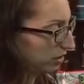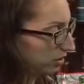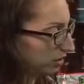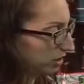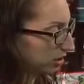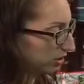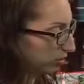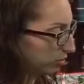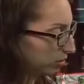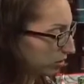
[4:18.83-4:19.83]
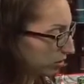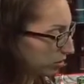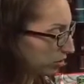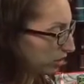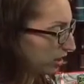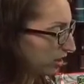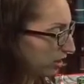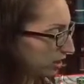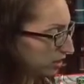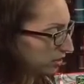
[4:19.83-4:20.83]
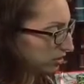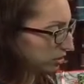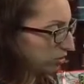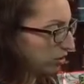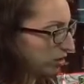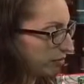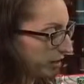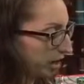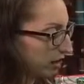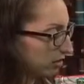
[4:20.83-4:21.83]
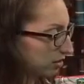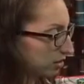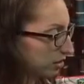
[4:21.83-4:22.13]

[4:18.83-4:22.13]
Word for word: still get the zipper shut, and it's so compact.